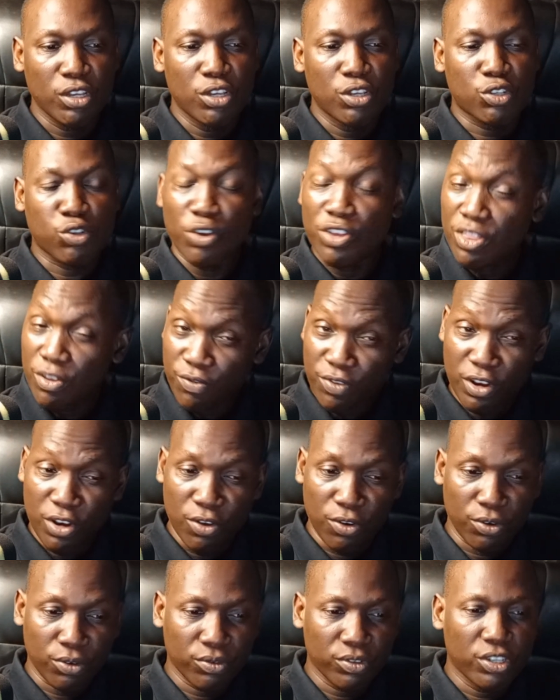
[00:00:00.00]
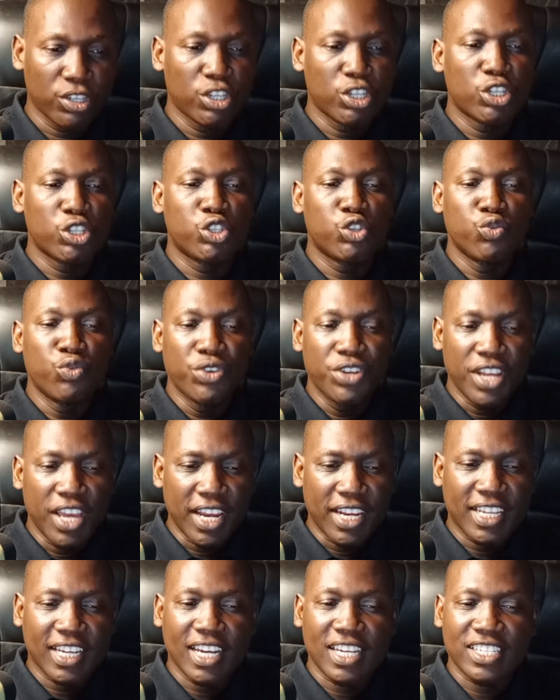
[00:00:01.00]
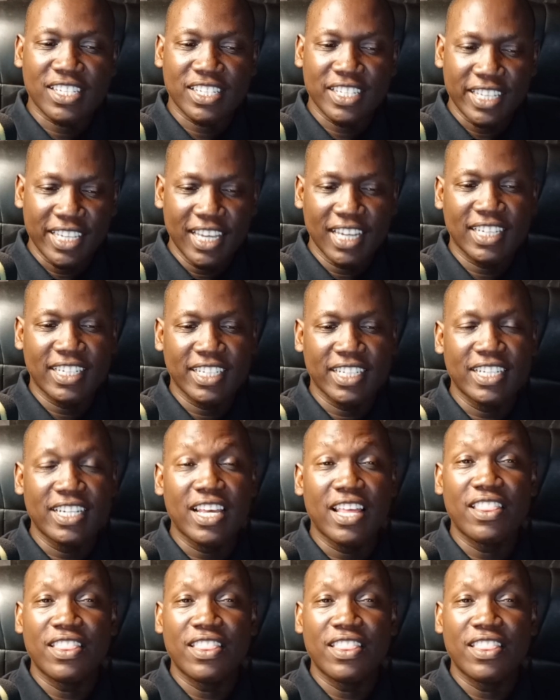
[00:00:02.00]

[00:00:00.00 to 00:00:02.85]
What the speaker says: So in the video, Junet castigated